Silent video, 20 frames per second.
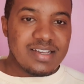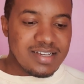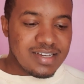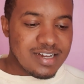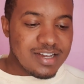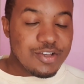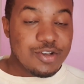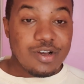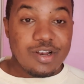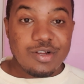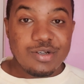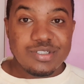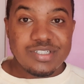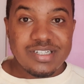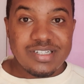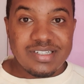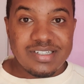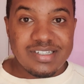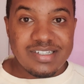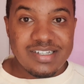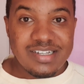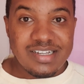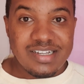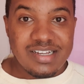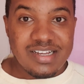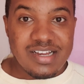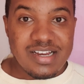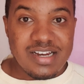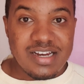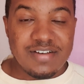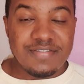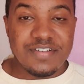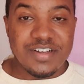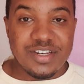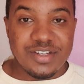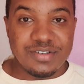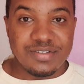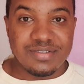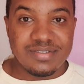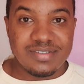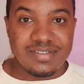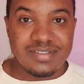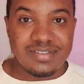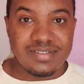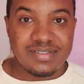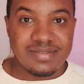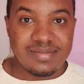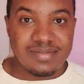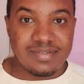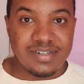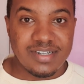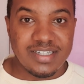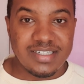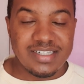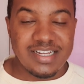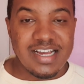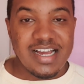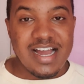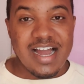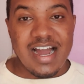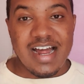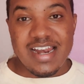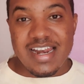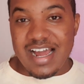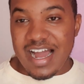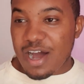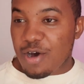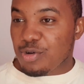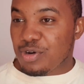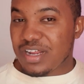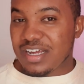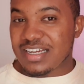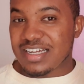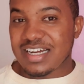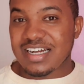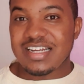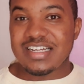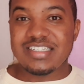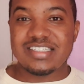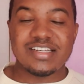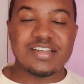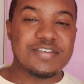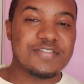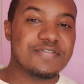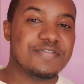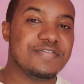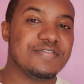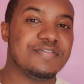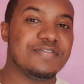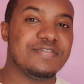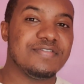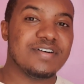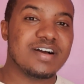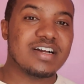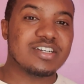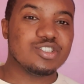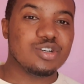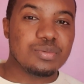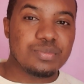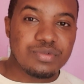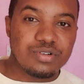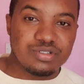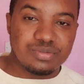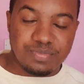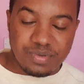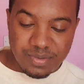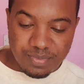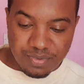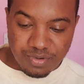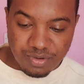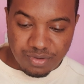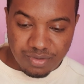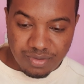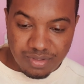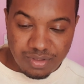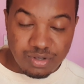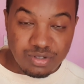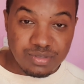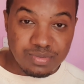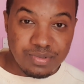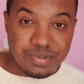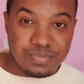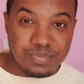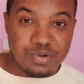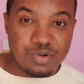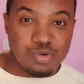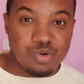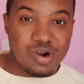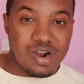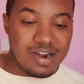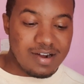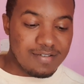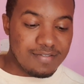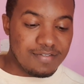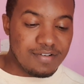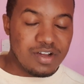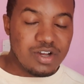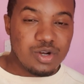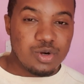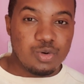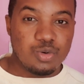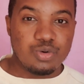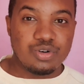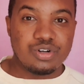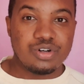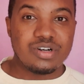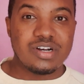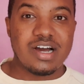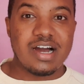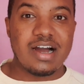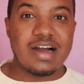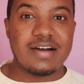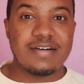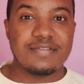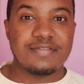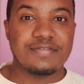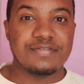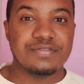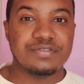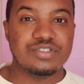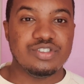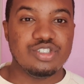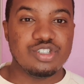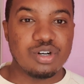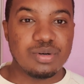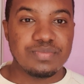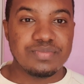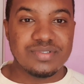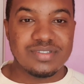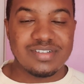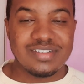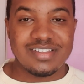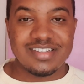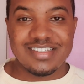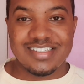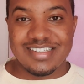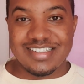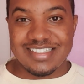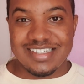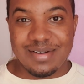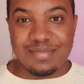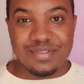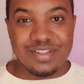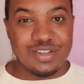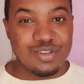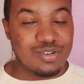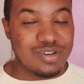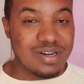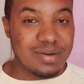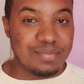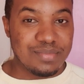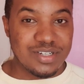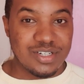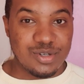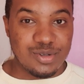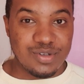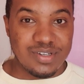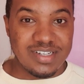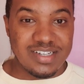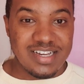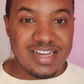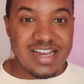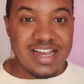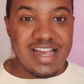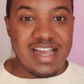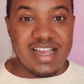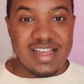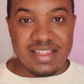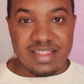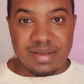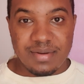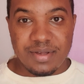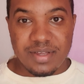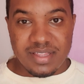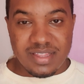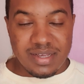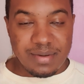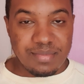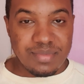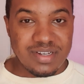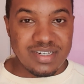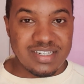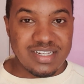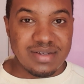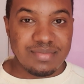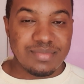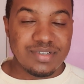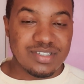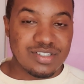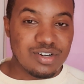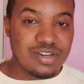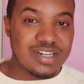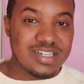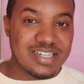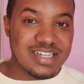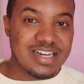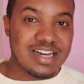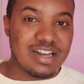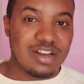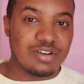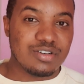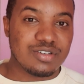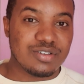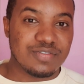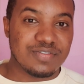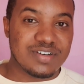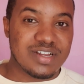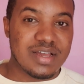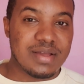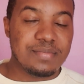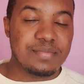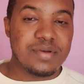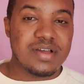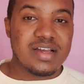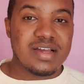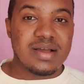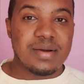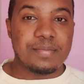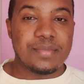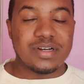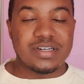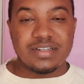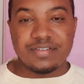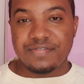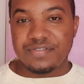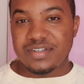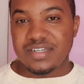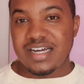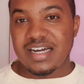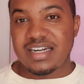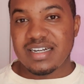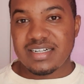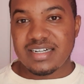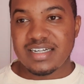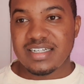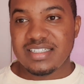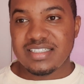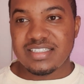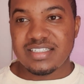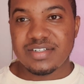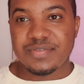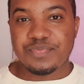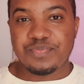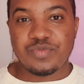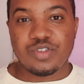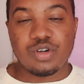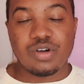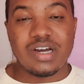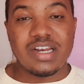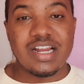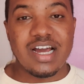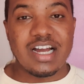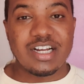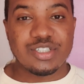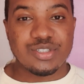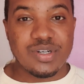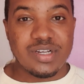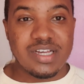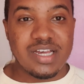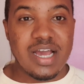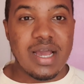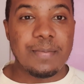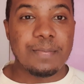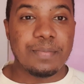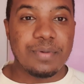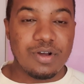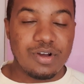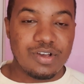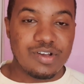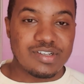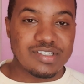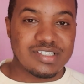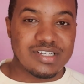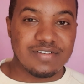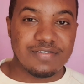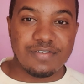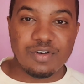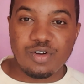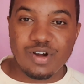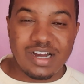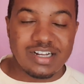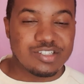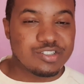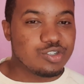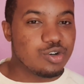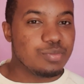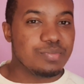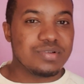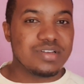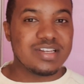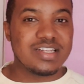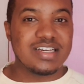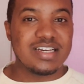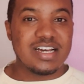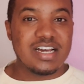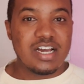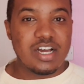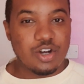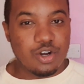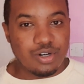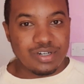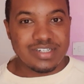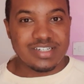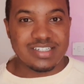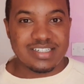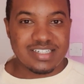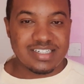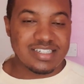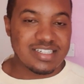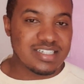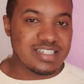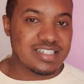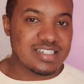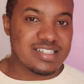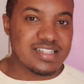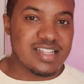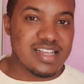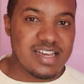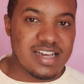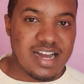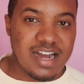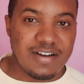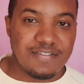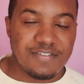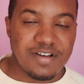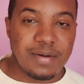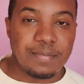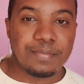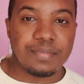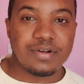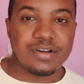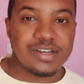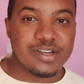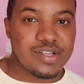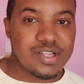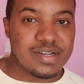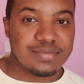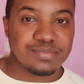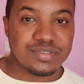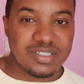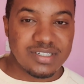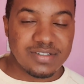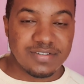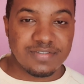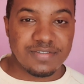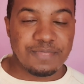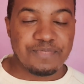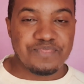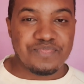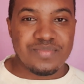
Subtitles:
You're losing revenue, right? And I would encourage, if actually most people, those people who don't have jobs, this is something you can be doing in the meantime. It's gonna take a lot of time, but if done right, you can actually employ yourself. Look at so many content creators, they have employed themselves.